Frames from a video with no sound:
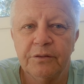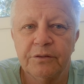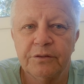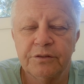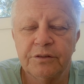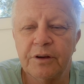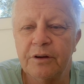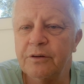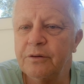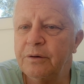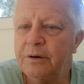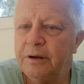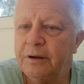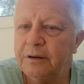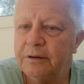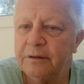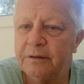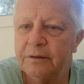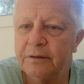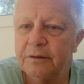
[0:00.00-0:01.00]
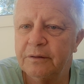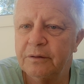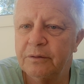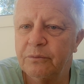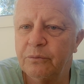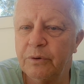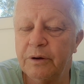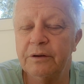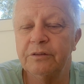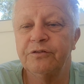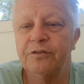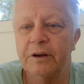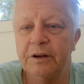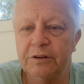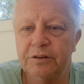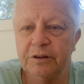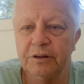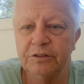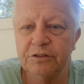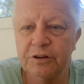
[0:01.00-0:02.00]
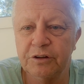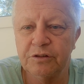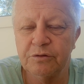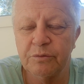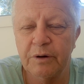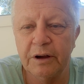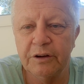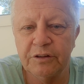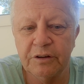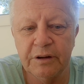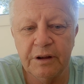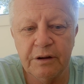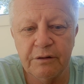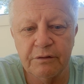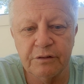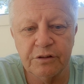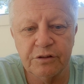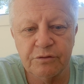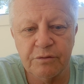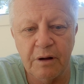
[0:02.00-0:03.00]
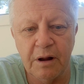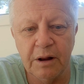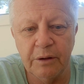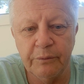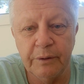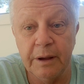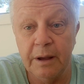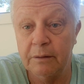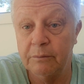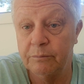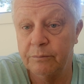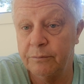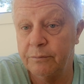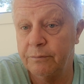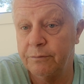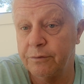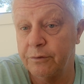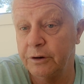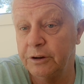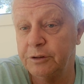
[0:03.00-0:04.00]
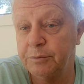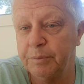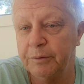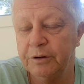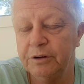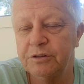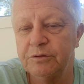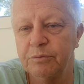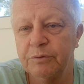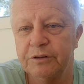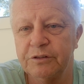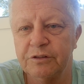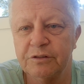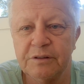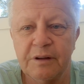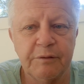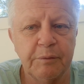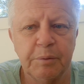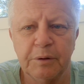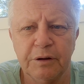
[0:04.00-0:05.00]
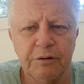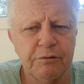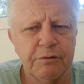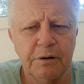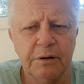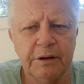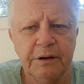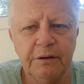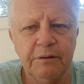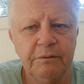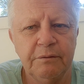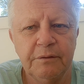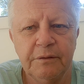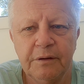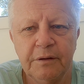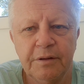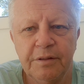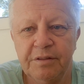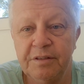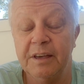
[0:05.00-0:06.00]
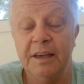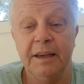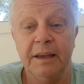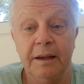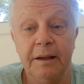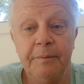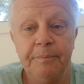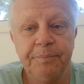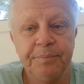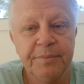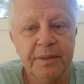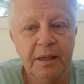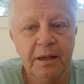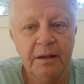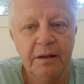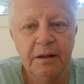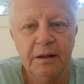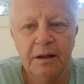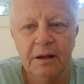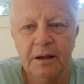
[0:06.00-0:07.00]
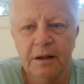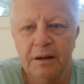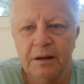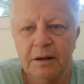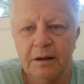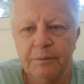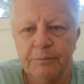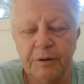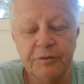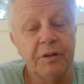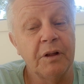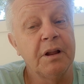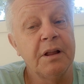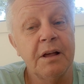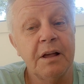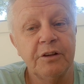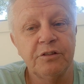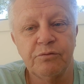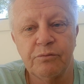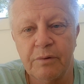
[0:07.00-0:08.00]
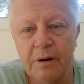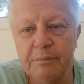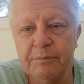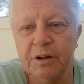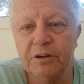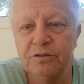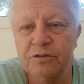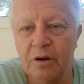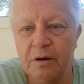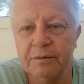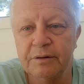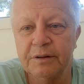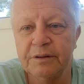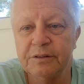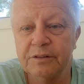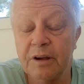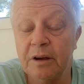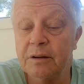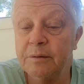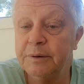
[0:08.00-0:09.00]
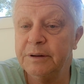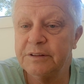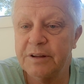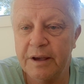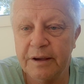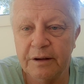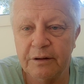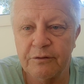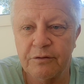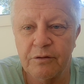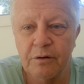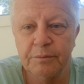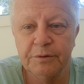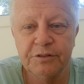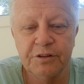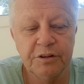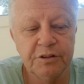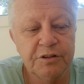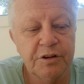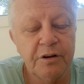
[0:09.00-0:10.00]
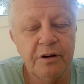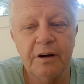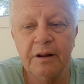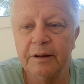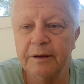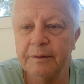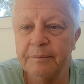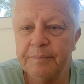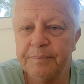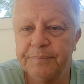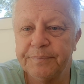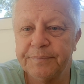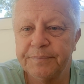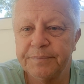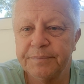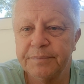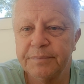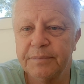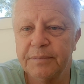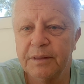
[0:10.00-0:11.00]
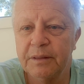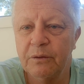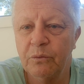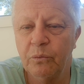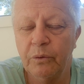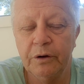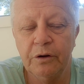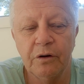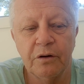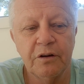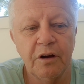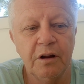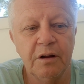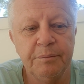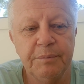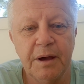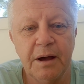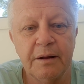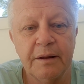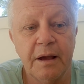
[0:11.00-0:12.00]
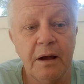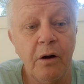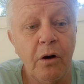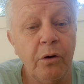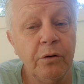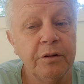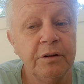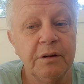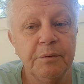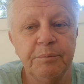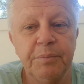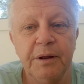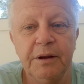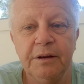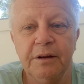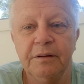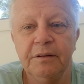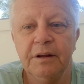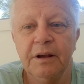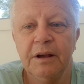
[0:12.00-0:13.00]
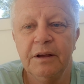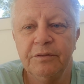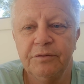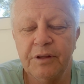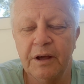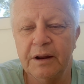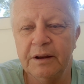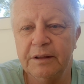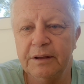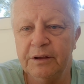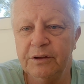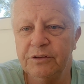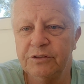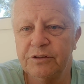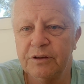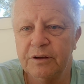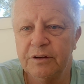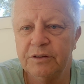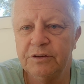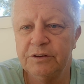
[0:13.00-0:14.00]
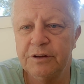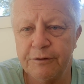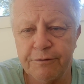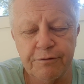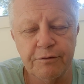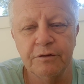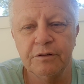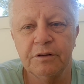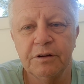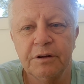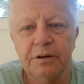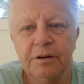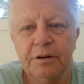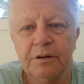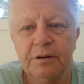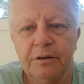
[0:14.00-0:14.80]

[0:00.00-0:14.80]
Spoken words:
So we're facing a situation here in Australia where free speech, which has never been really there, but the last remnants of it is going to be taken from us entirely. We're not going to be able to hold an opinion that is different